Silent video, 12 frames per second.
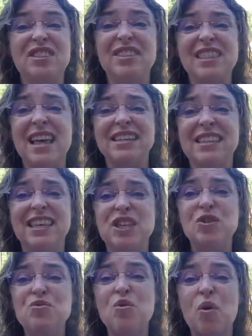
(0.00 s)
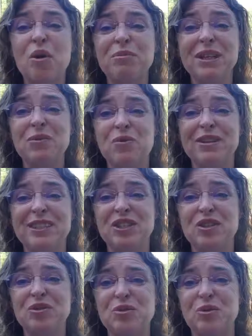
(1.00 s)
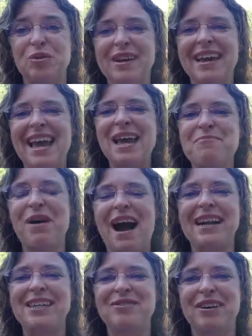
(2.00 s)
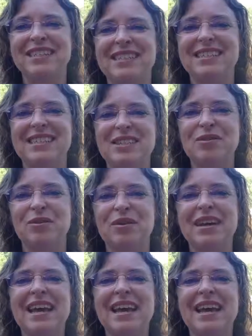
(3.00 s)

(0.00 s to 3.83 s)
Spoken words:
that you normally wouldn't do. Hey, Bonnie, great to see you.